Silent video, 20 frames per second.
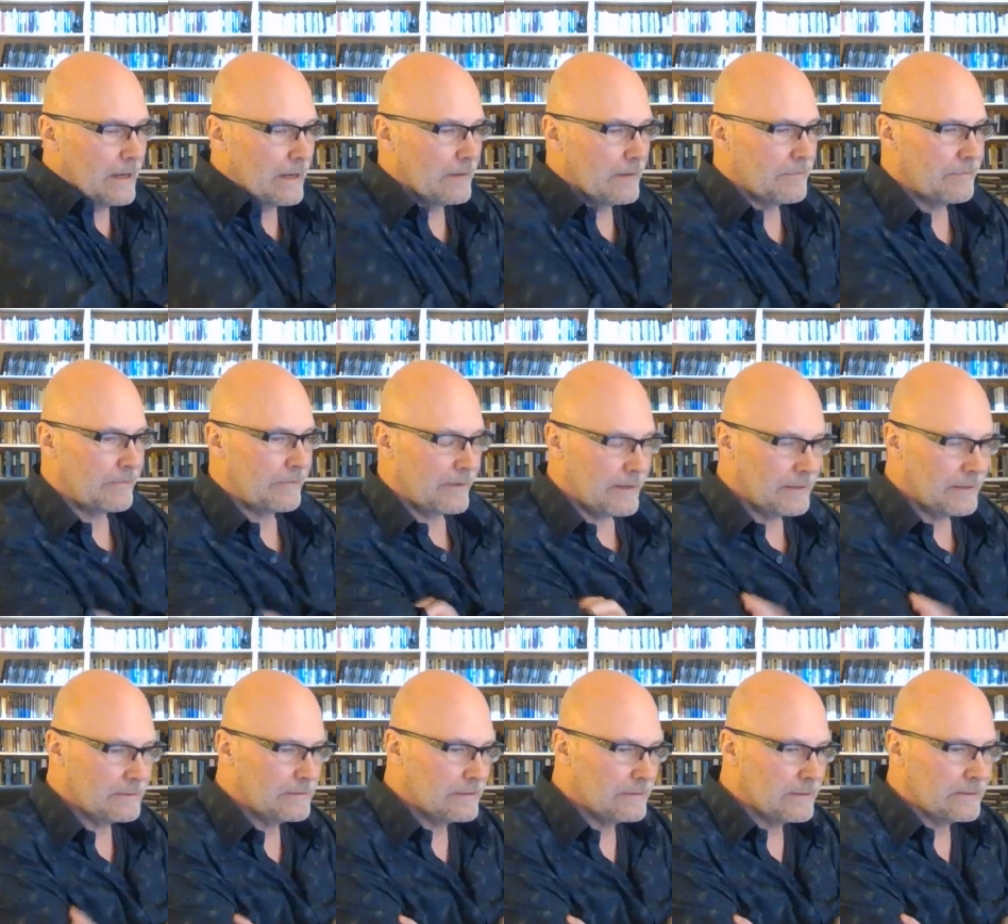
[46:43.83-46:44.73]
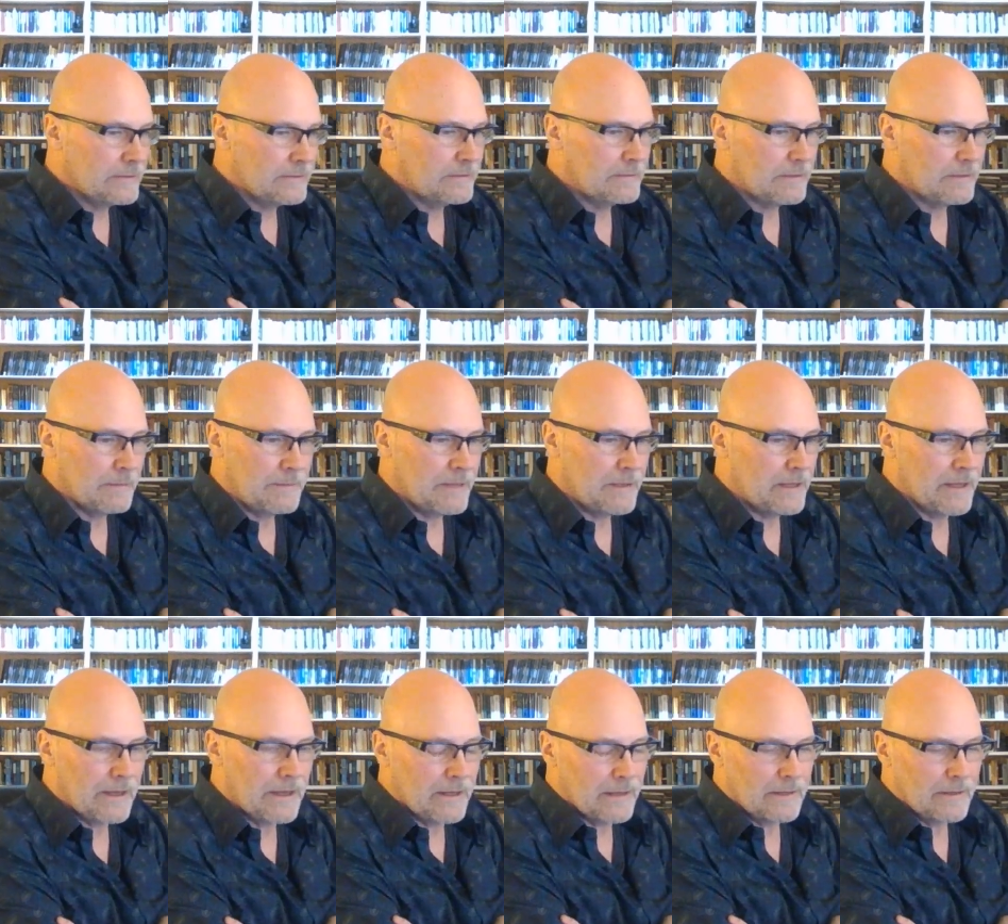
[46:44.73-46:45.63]
for instance, I mean,
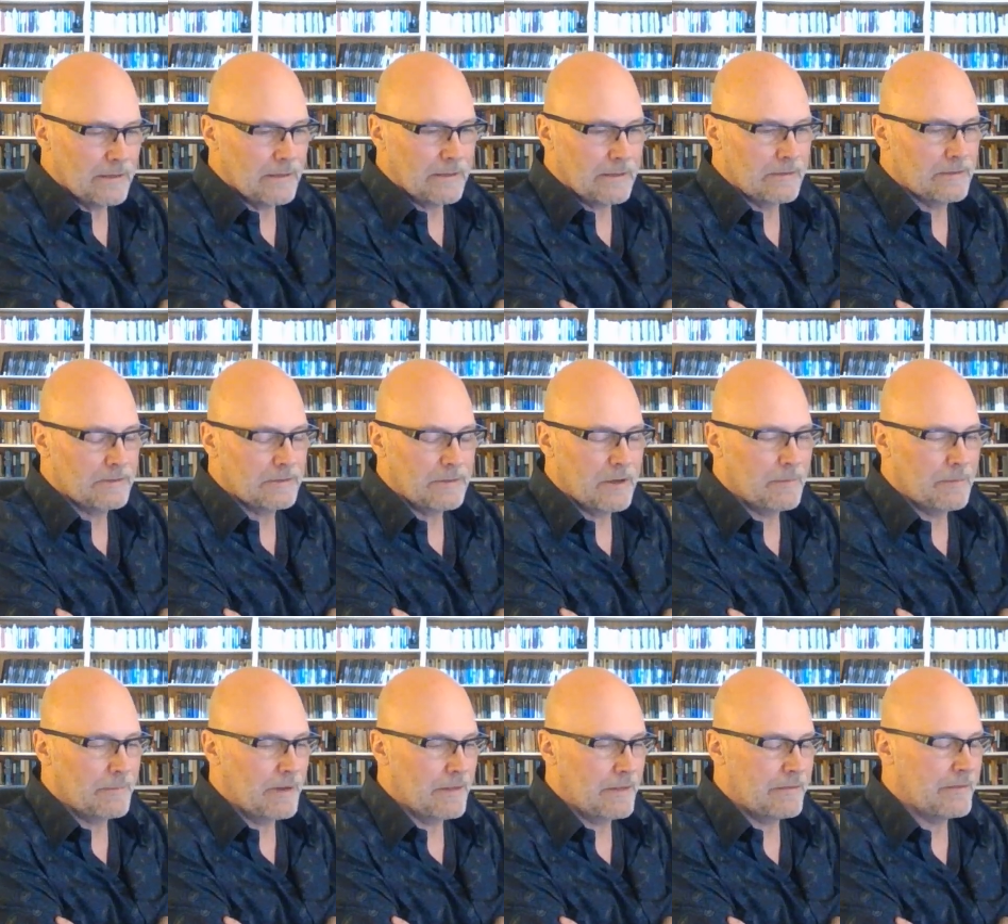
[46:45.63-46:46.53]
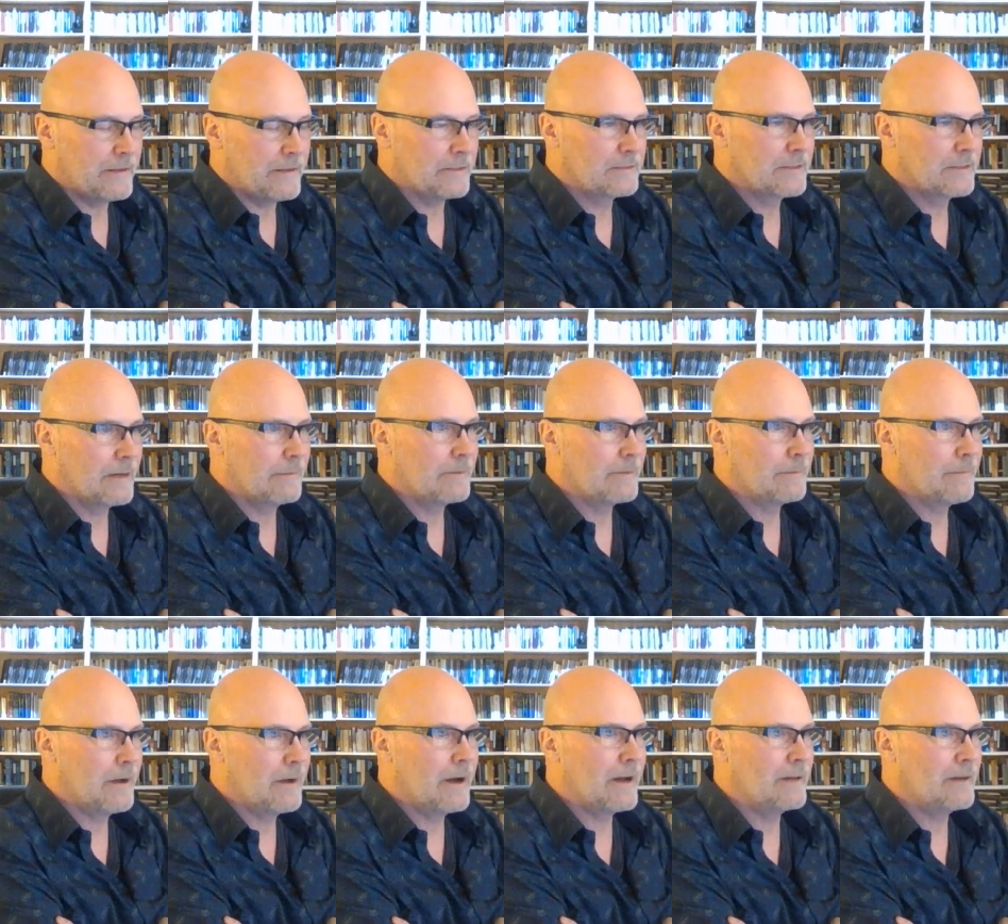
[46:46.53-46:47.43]
so many things come to
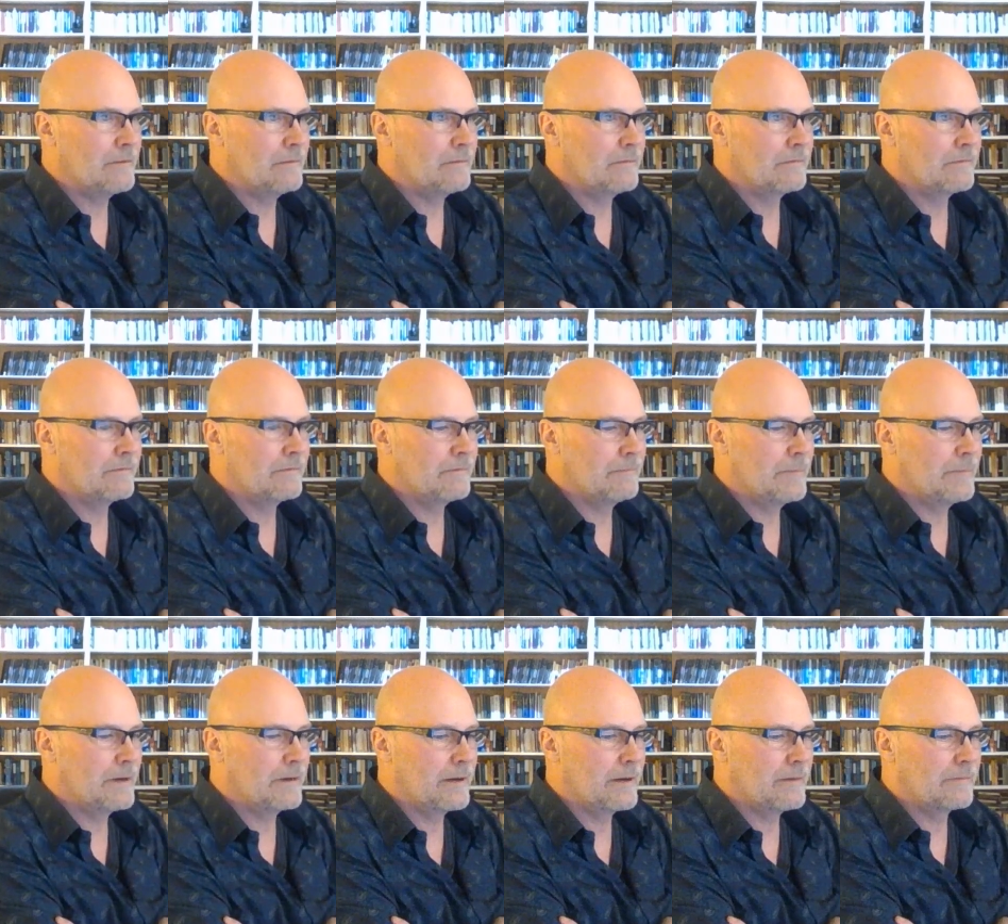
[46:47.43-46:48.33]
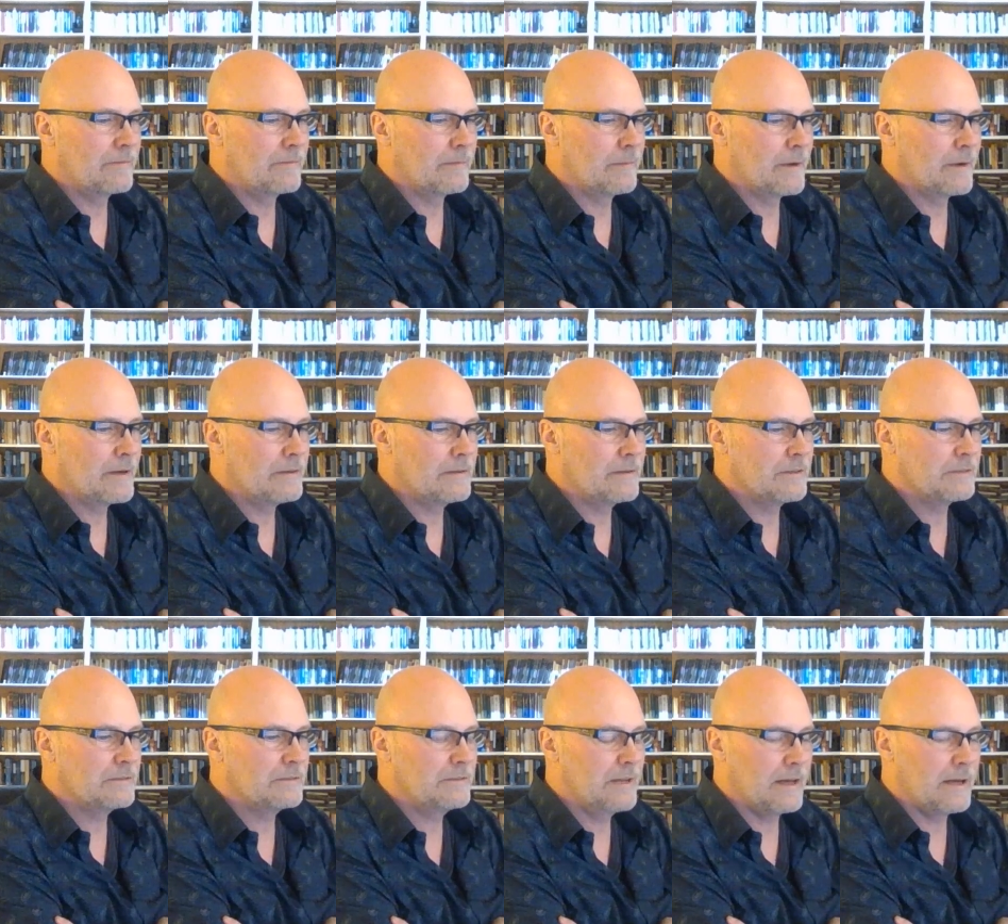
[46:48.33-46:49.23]
mind, Miriam, from what you
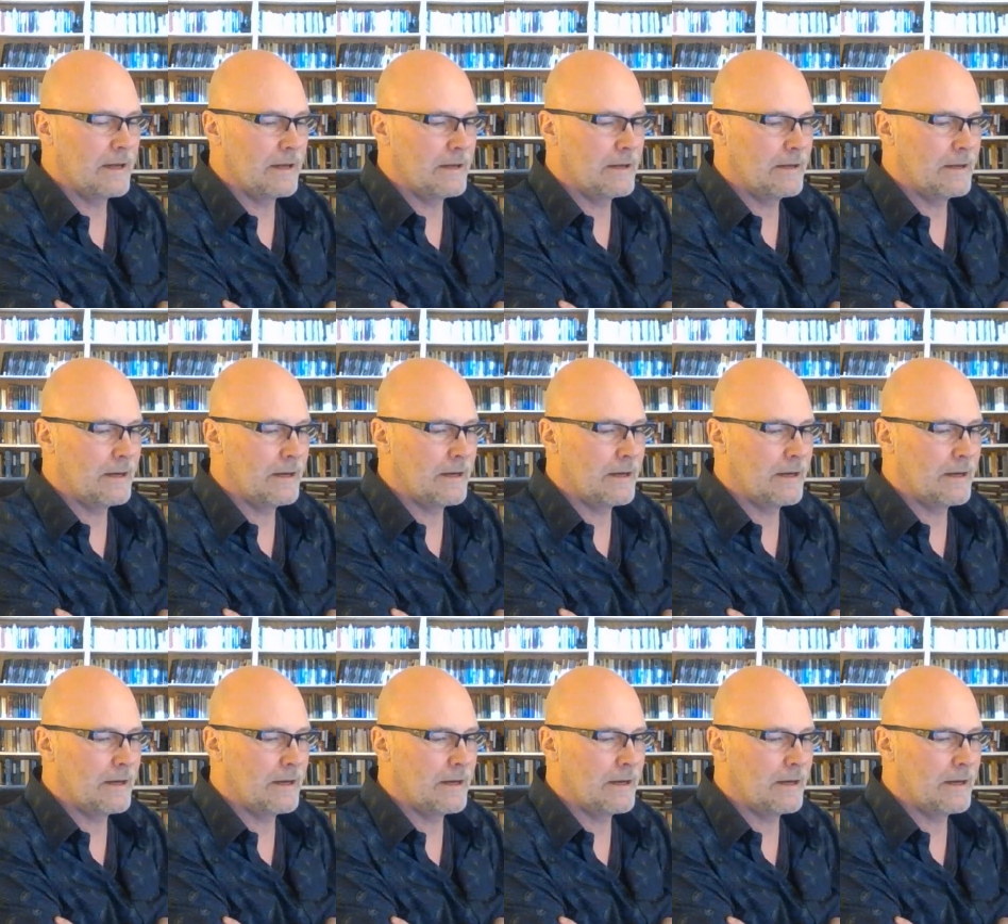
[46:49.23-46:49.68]
just said.